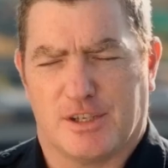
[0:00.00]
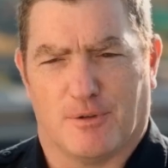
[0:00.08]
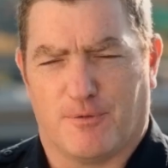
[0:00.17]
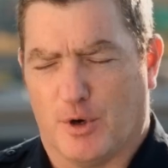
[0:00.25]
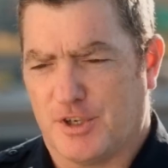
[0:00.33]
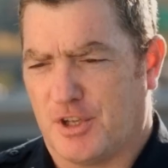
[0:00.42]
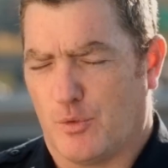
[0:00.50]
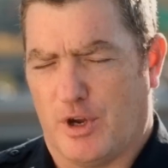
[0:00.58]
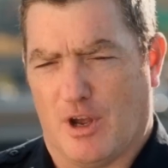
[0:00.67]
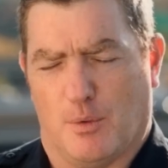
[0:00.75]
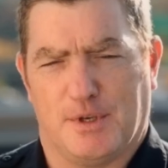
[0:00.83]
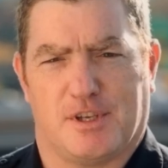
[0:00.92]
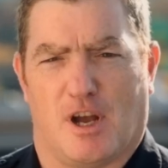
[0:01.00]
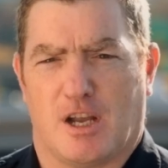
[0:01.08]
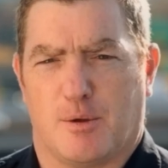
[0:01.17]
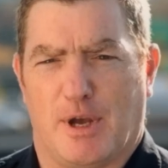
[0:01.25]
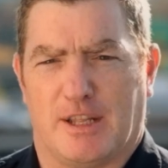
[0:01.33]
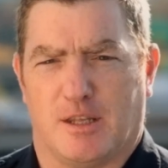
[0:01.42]
That's the first thing we always
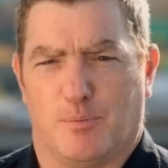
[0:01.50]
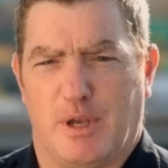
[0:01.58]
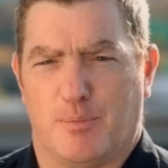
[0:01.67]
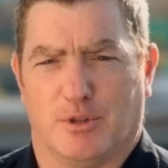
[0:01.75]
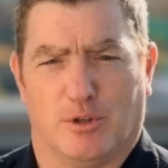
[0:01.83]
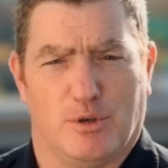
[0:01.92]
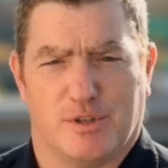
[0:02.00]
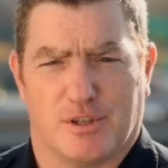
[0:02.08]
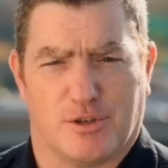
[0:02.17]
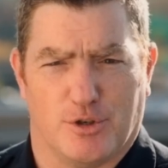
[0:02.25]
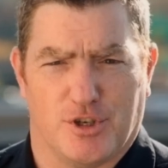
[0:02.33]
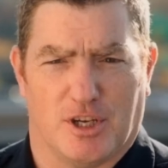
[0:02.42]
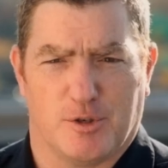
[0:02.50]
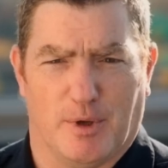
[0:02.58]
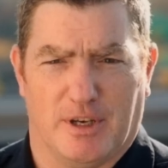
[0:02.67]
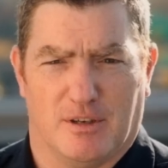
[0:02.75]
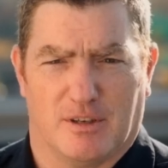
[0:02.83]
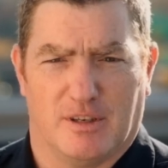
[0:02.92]
talk about that people lose is their
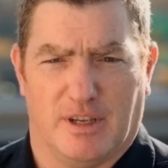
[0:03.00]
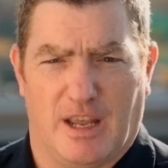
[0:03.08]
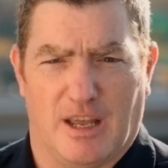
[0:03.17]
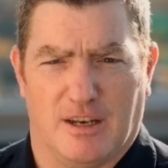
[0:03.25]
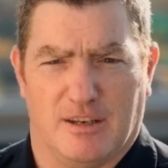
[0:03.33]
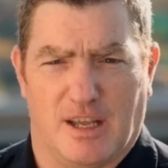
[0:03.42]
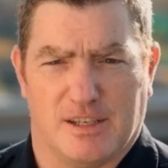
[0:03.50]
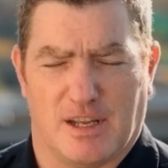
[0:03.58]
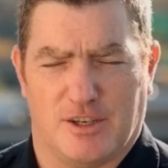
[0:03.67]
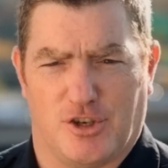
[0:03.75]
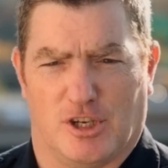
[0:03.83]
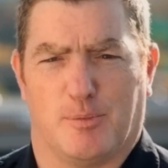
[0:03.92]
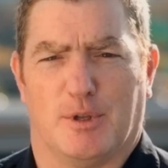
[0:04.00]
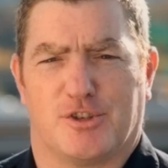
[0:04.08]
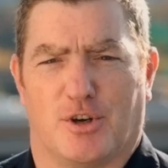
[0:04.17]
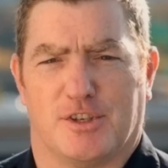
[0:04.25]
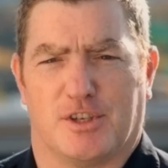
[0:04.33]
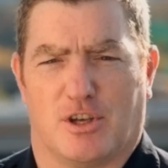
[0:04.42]
judgment. And as that judgment
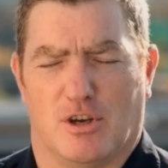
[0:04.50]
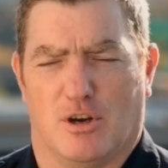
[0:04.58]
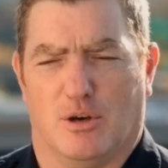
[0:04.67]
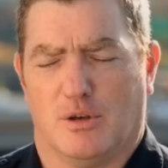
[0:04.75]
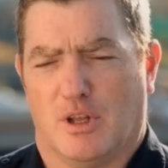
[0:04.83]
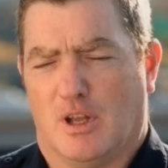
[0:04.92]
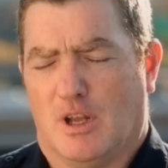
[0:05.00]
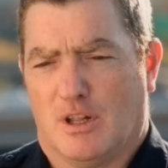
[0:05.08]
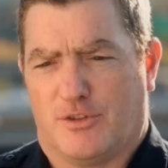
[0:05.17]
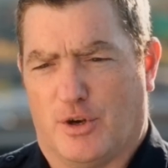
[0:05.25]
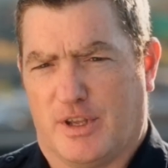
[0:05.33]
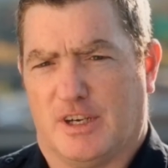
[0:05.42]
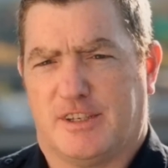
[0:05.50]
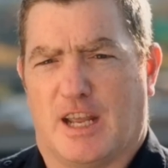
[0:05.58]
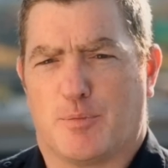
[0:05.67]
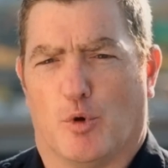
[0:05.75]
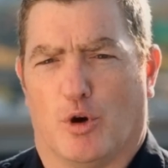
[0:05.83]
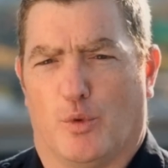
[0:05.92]
starts to go, they're gonna
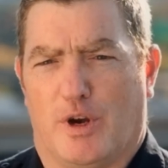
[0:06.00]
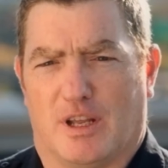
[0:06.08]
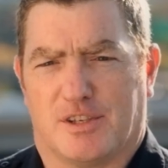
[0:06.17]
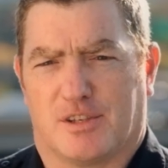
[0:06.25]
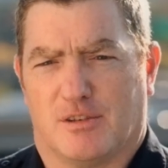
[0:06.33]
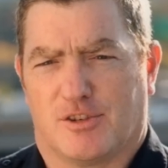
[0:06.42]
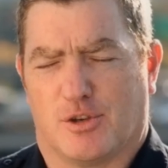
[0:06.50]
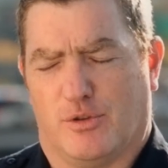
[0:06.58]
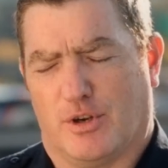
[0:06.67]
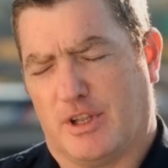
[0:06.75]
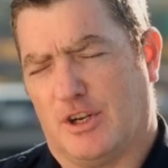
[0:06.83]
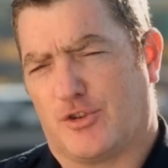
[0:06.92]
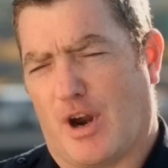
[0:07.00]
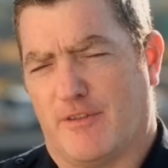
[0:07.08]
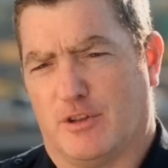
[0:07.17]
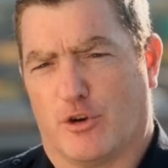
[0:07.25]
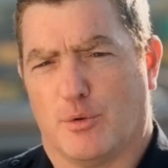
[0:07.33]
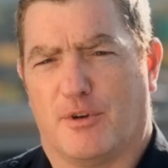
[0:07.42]
take more risks. So they're gonna
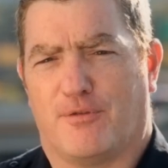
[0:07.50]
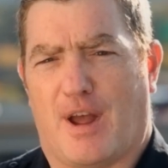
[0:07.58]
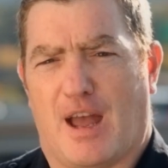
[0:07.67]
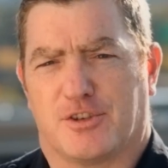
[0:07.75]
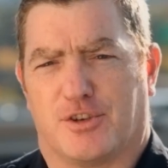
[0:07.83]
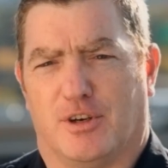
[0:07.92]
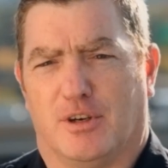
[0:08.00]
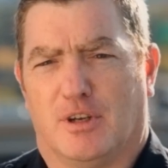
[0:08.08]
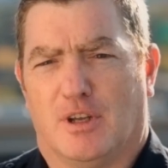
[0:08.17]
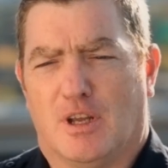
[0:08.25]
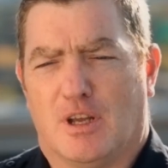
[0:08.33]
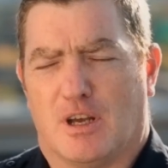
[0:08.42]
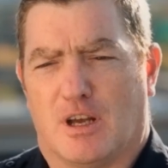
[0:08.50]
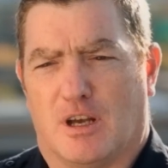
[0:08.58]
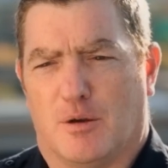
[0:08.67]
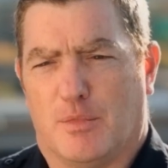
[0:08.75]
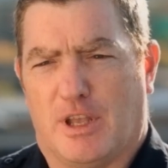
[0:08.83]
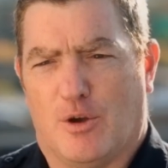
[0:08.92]
drive a little bit faster.
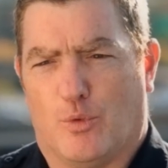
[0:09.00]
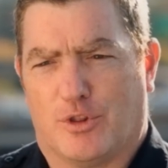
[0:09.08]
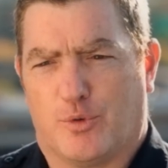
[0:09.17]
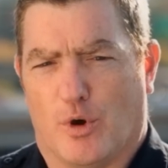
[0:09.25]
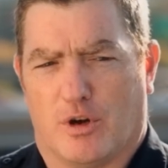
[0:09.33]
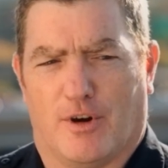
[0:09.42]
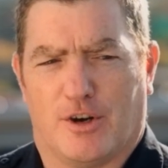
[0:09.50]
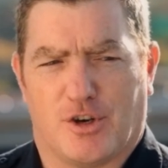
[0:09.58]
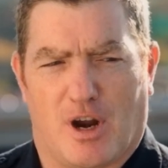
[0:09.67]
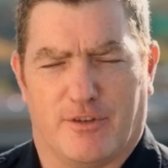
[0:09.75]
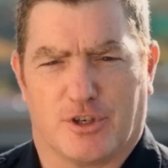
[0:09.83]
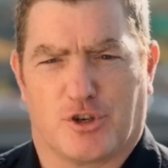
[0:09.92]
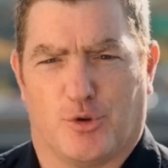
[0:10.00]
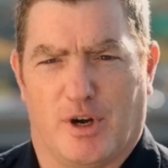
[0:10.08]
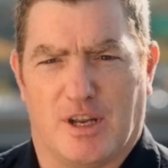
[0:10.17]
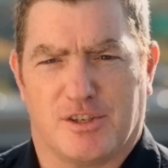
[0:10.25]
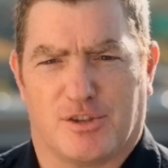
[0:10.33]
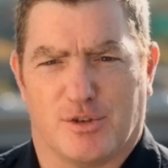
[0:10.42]
And with one of our drivers,
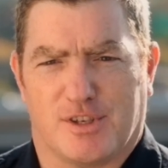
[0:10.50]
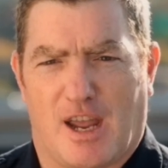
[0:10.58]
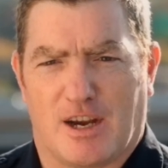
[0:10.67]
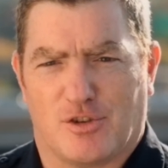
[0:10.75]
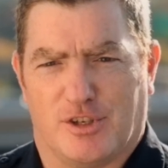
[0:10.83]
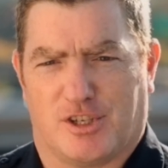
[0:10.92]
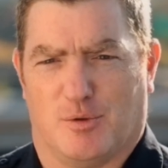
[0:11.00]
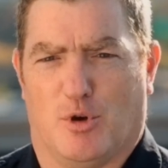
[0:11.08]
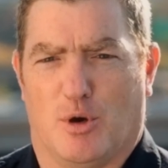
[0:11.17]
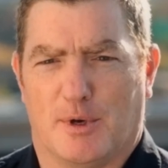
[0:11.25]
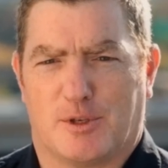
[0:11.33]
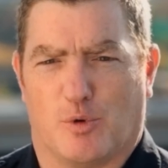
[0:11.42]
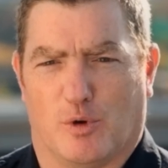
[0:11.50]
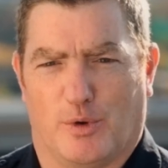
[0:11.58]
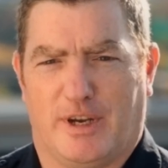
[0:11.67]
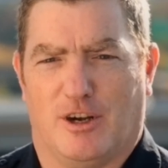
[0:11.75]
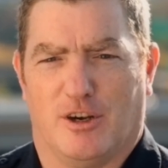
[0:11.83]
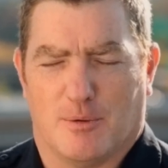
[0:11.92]
Chris, there's actually some moments where
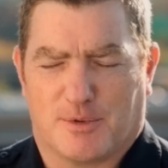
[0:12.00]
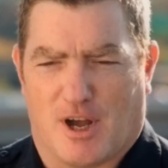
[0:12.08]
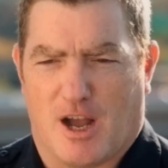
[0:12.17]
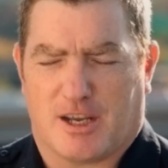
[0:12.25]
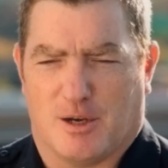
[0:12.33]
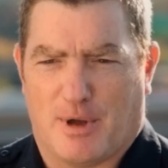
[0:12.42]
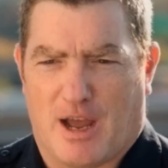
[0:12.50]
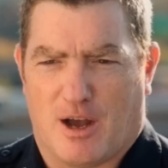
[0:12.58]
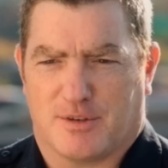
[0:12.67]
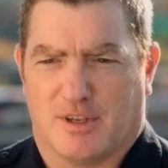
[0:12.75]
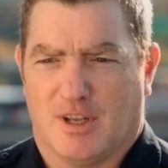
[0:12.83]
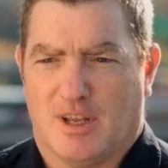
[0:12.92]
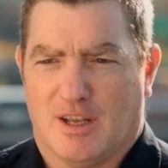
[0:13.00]
we hear him talking about